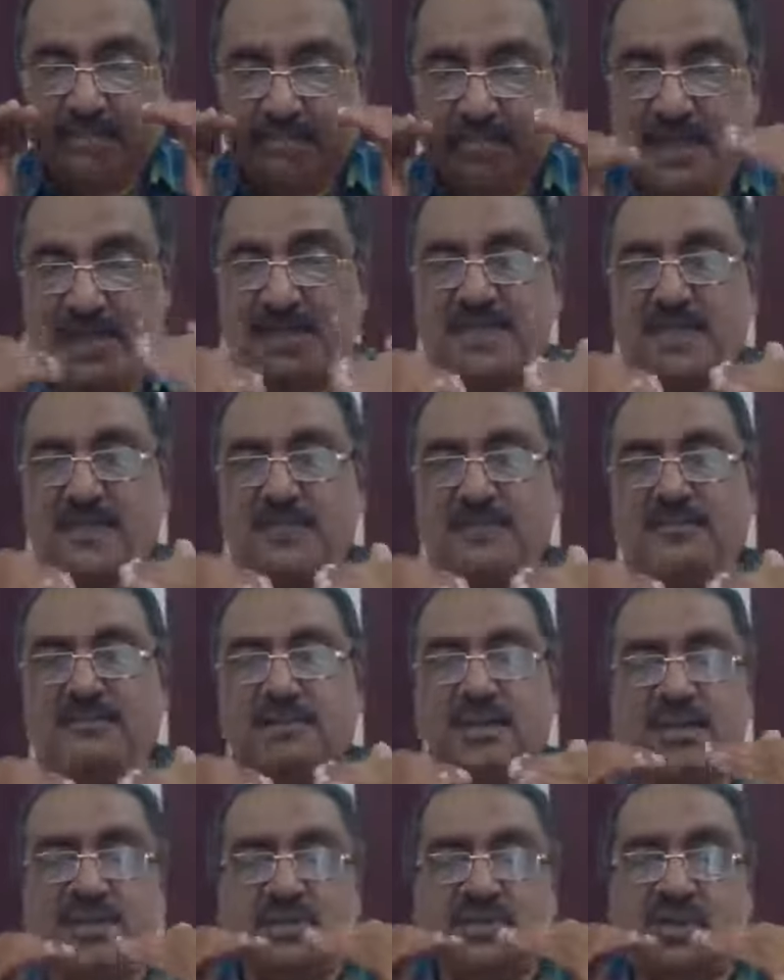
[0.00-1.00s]
base
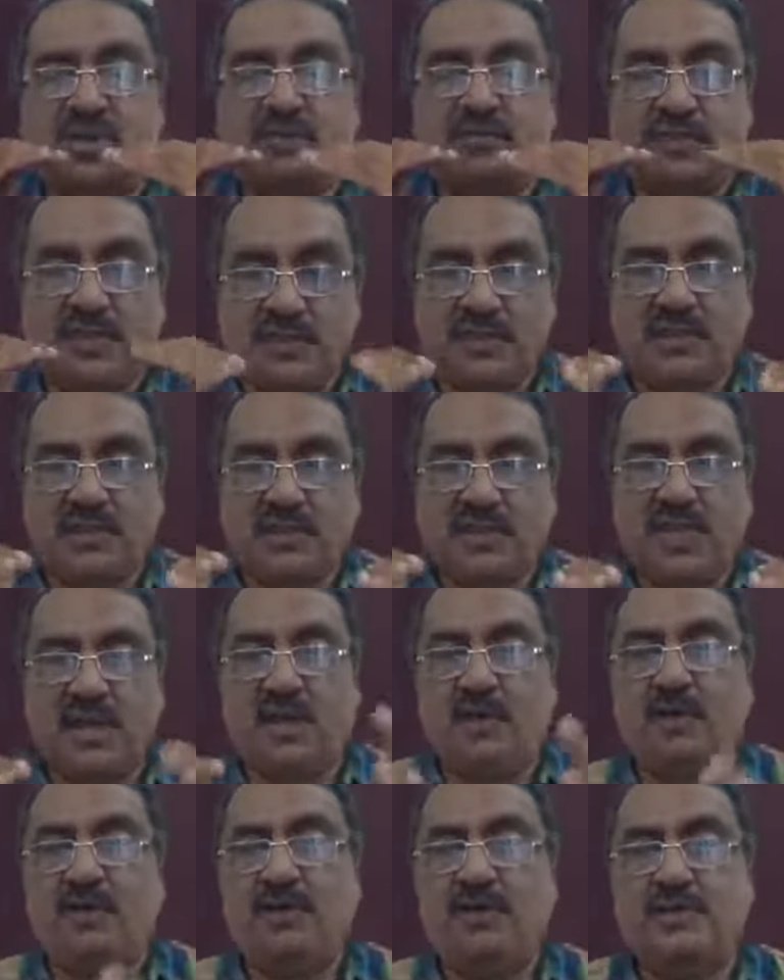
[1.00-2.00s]
based on which the
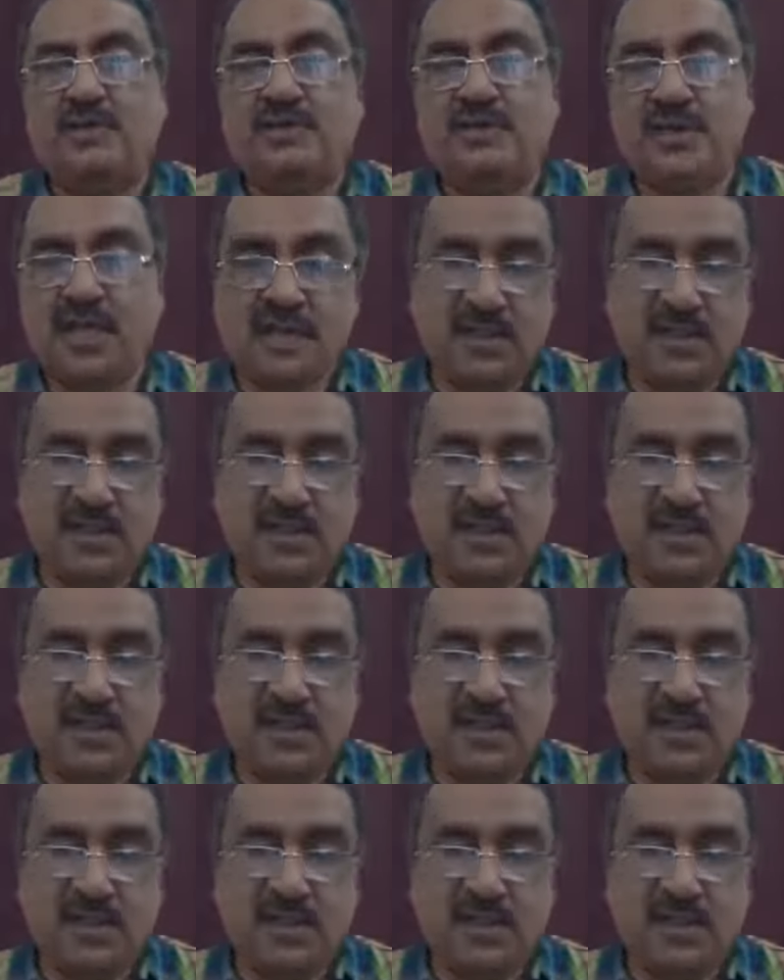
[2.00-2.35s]
loan is